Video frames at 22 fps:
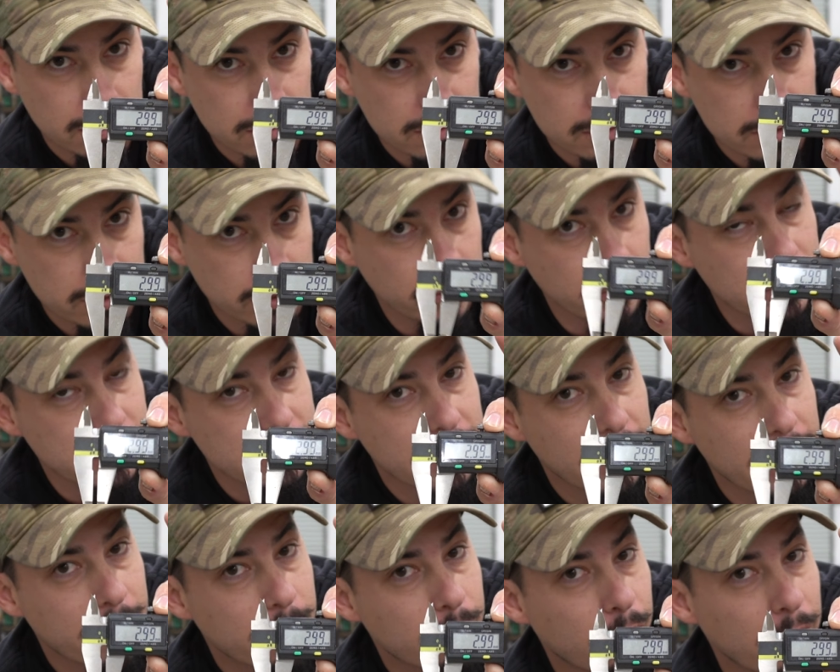So it's
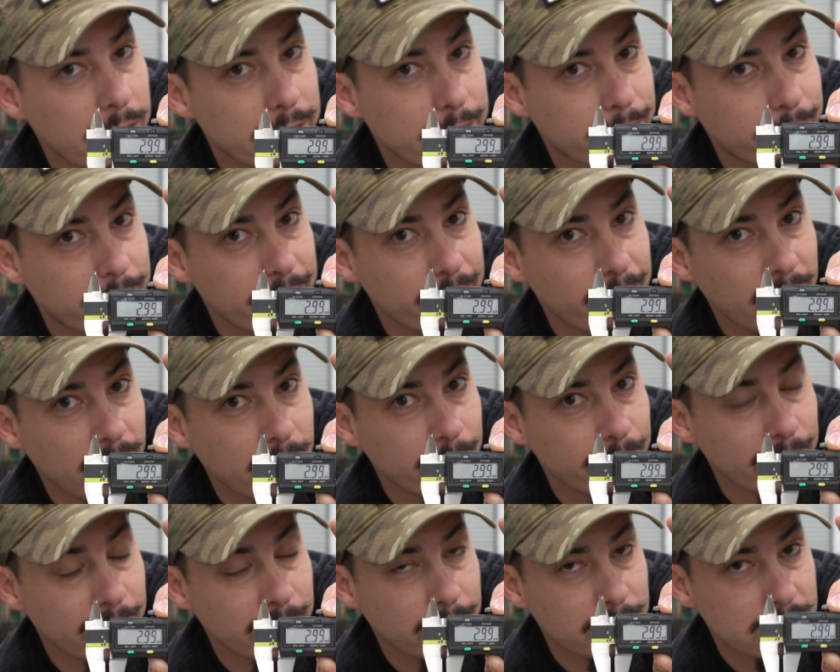not quite 3
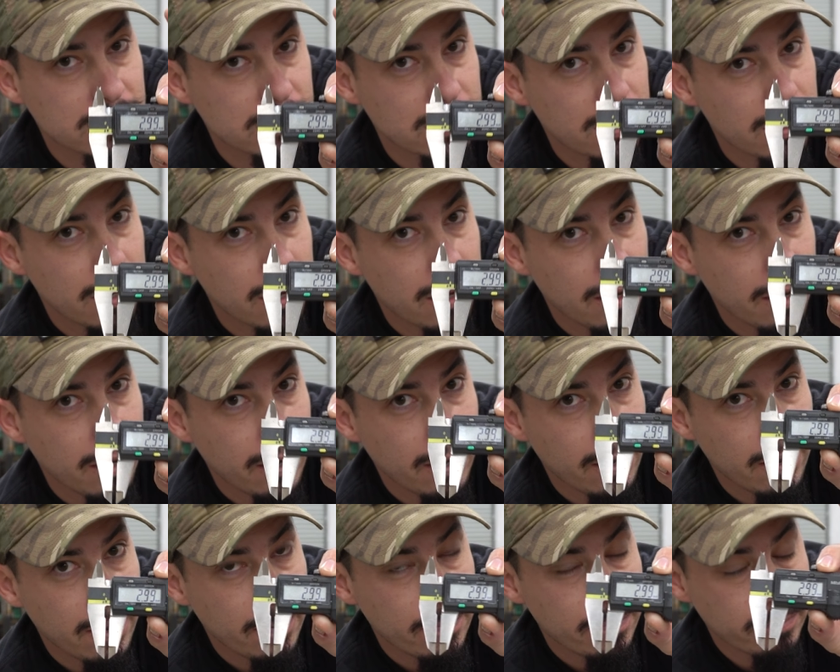millimeters,
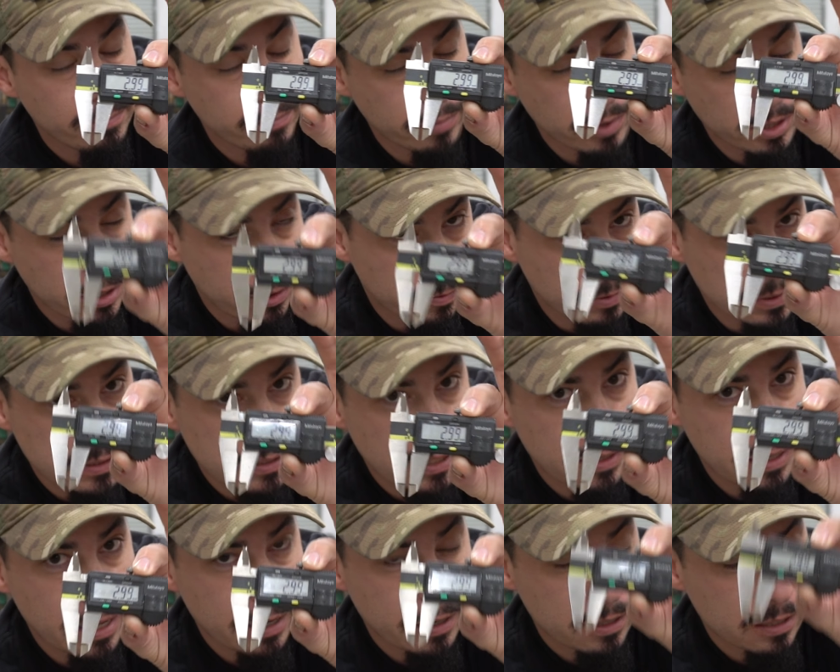but the
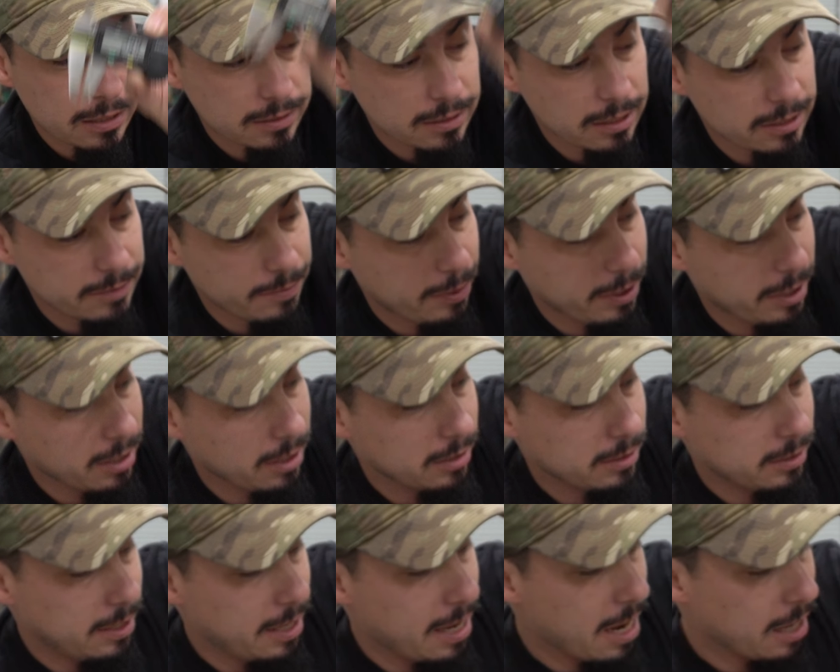reason that is
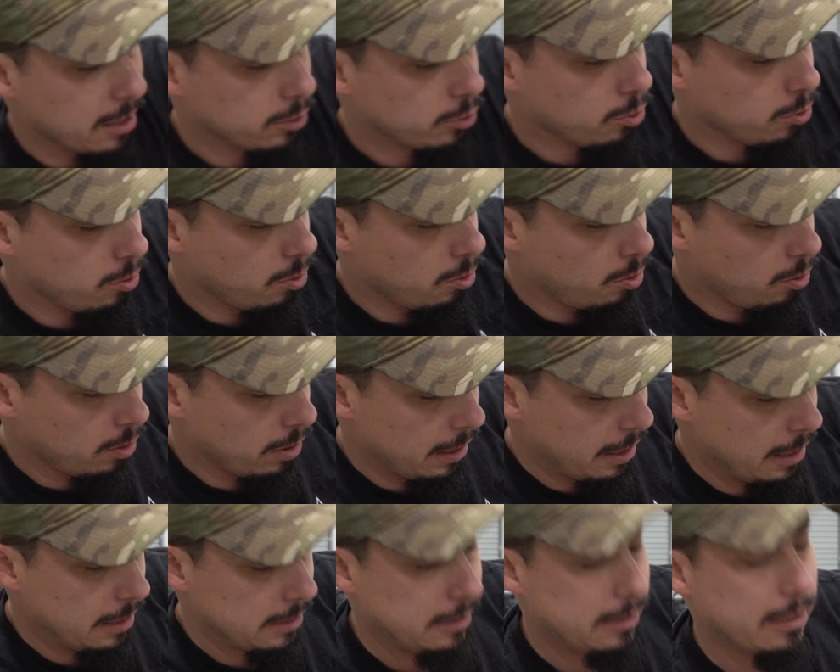because the actual
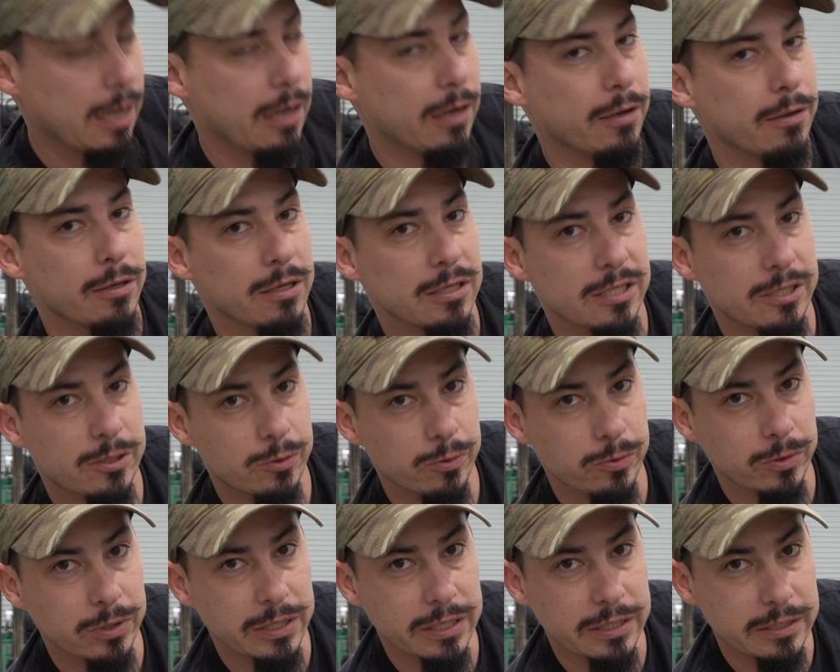inside of the
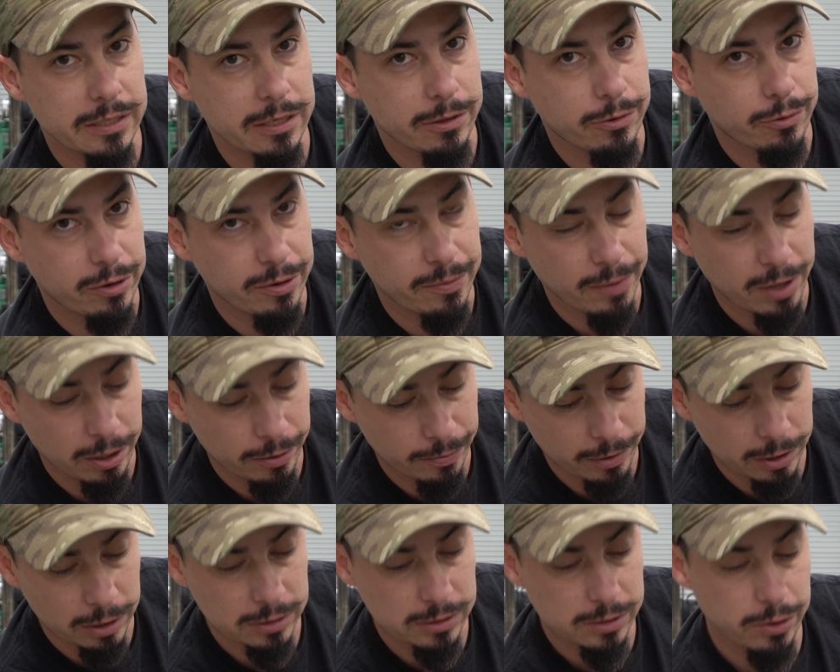screw is a 3
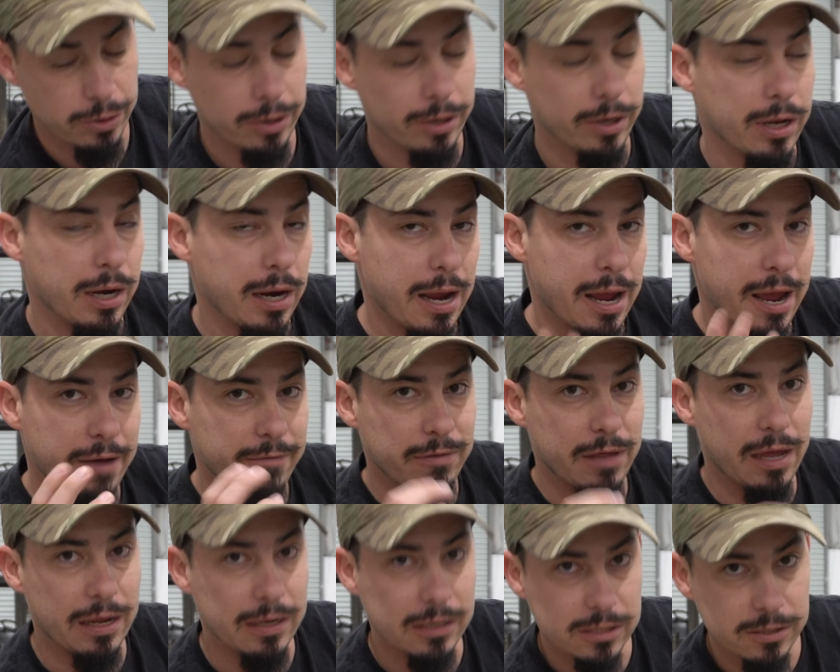millimeter. So you got to have
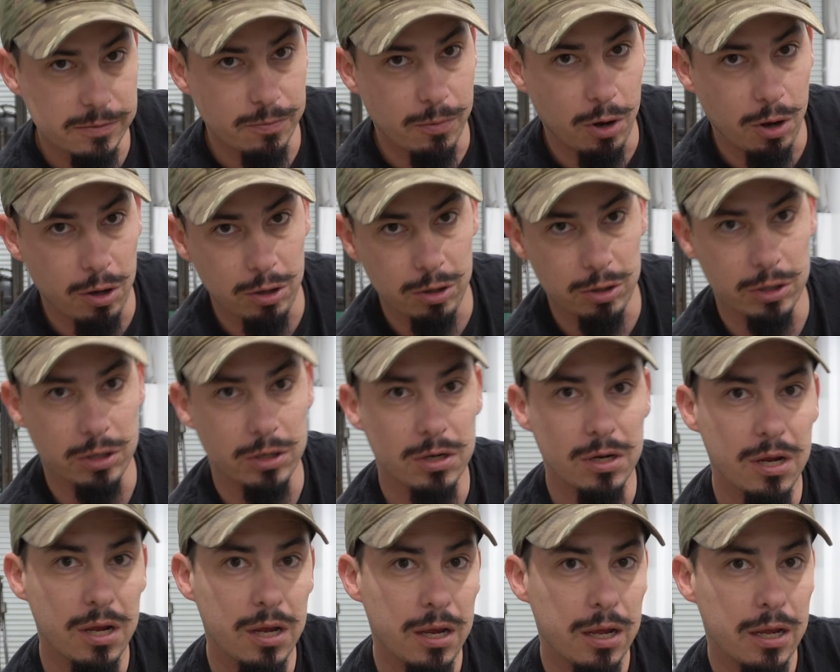that smaller
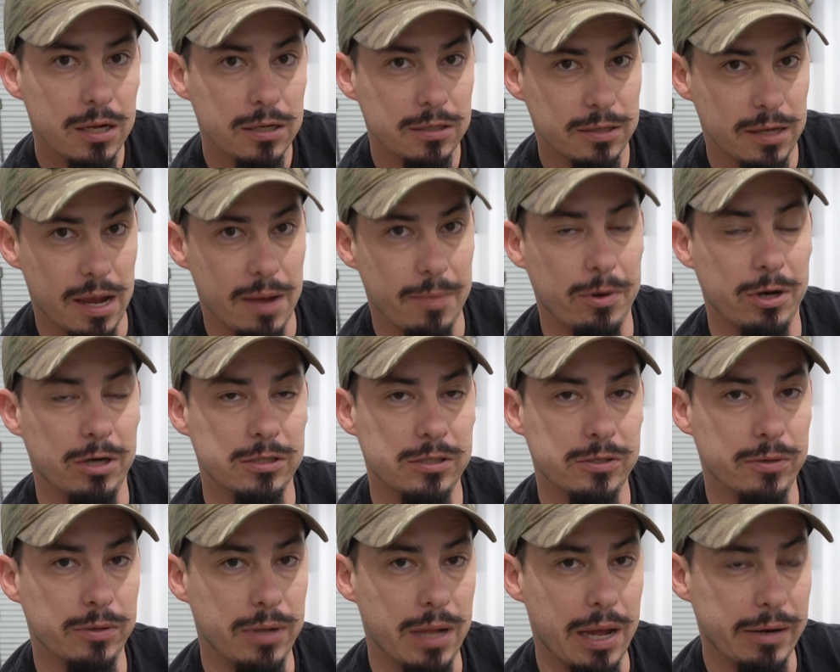diameter
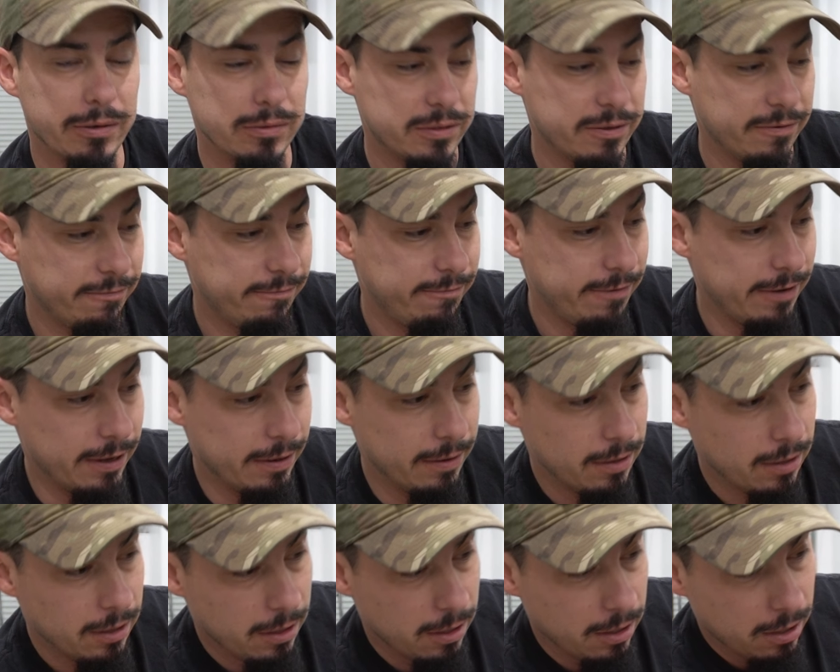to allow it to fit.
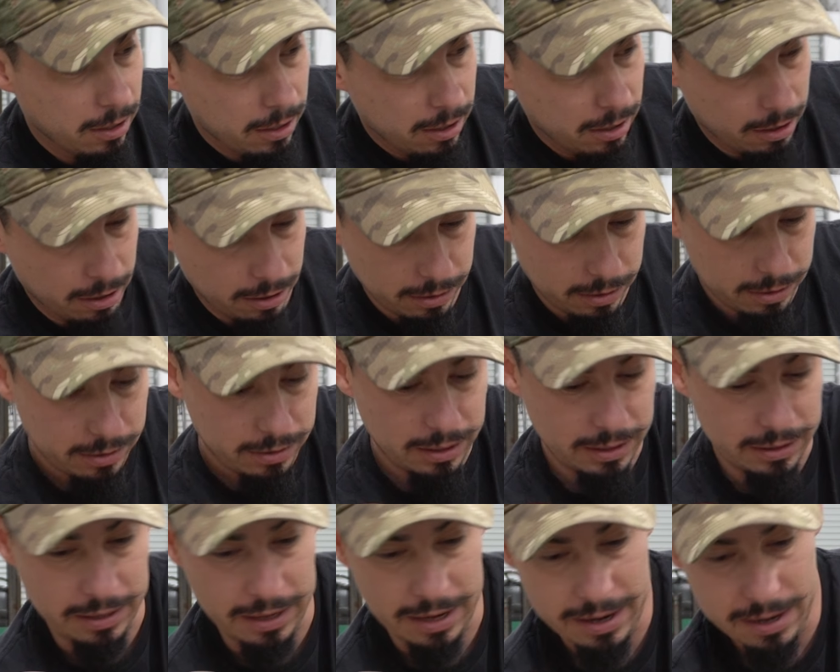Other
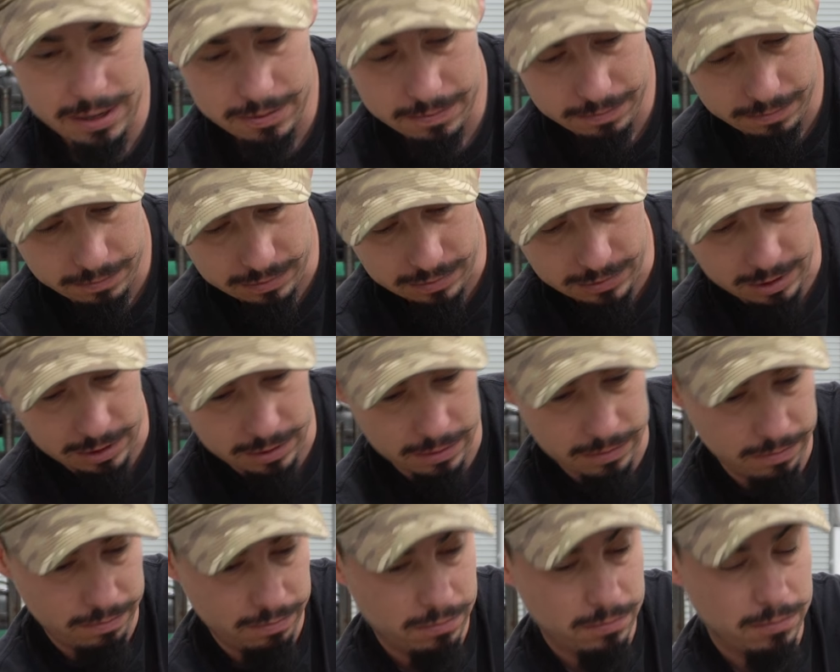than that,
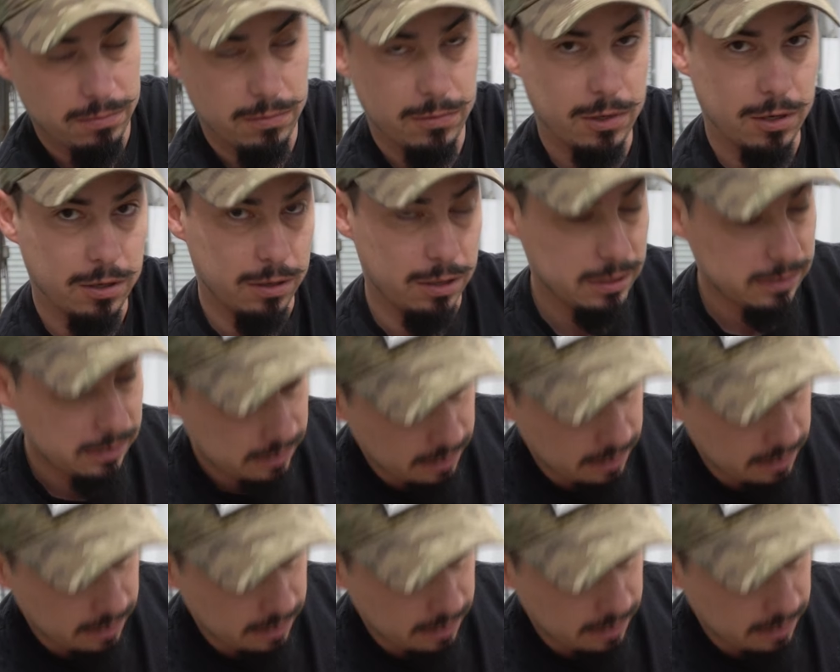this